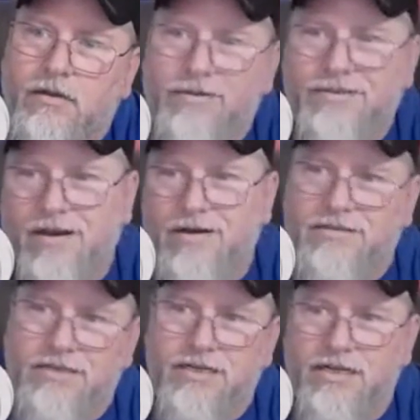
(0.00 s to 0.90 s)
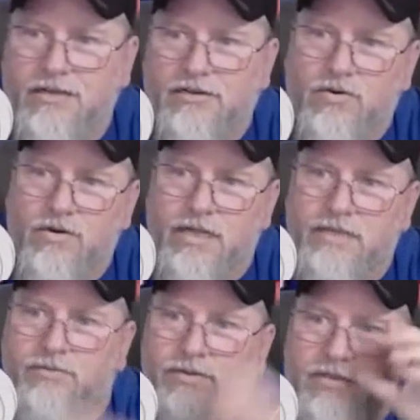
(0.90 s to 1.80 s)
Wisconsin at Illinois.
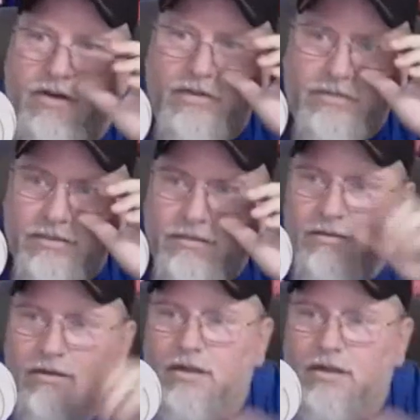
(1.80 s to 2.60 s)
That's Wisconsin.